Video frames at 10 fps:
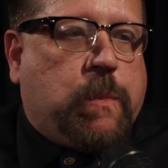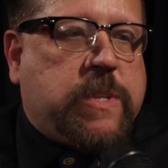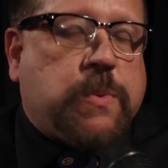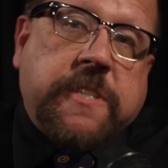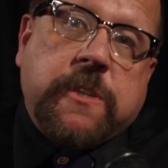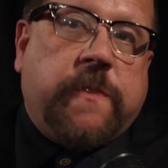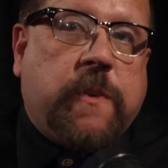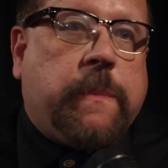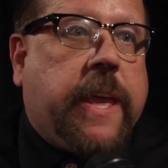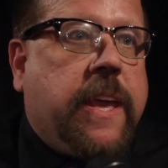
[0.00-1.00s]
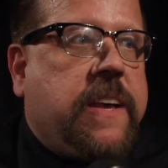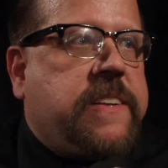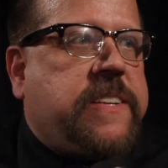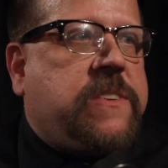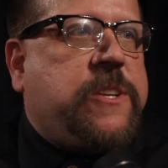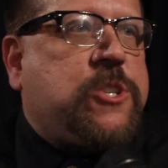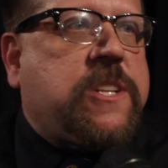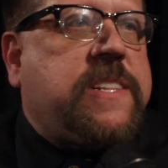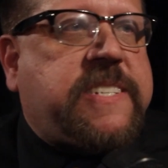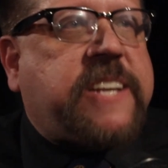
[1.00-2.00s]
which was new for me.
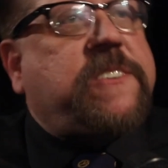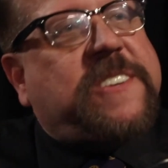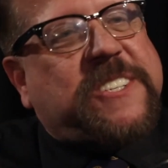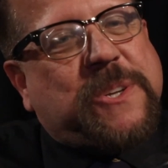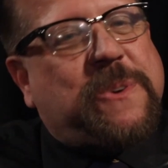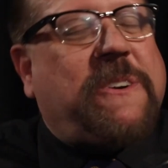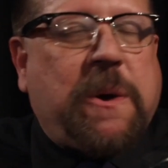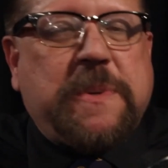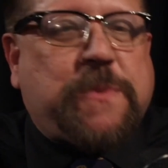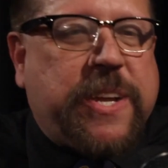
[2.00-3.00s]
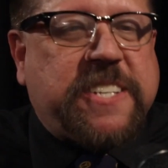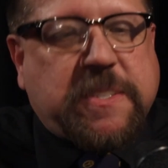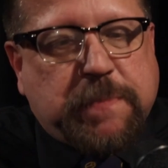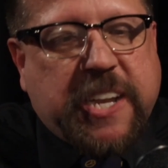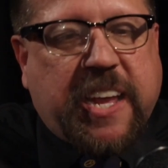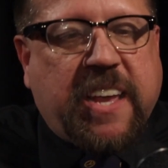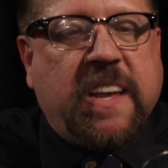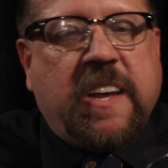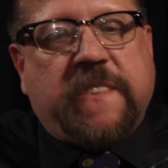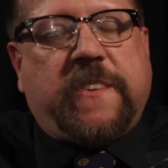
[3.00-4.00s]
Usually the Tenderness Tour always raises money
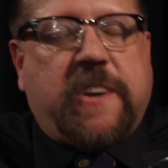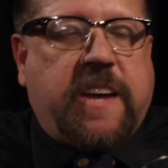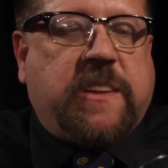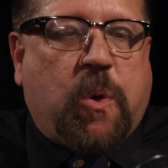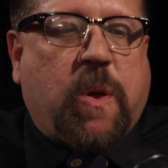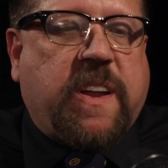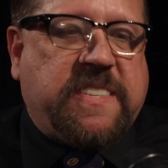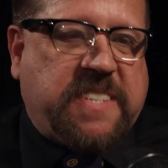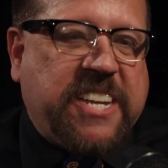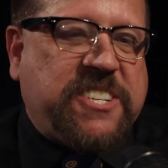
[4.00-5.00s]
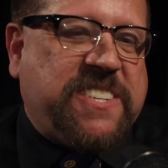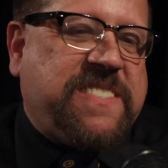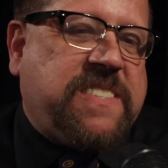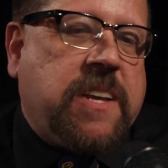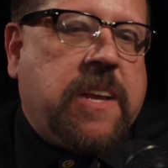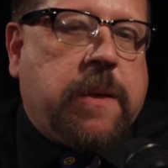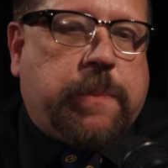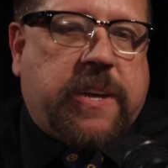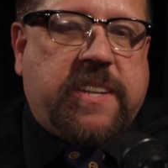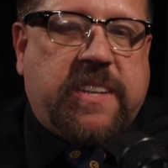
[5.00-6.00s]
for other organizations,
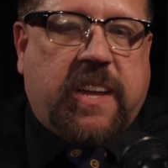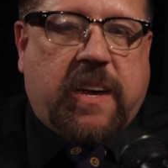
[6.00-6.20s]
but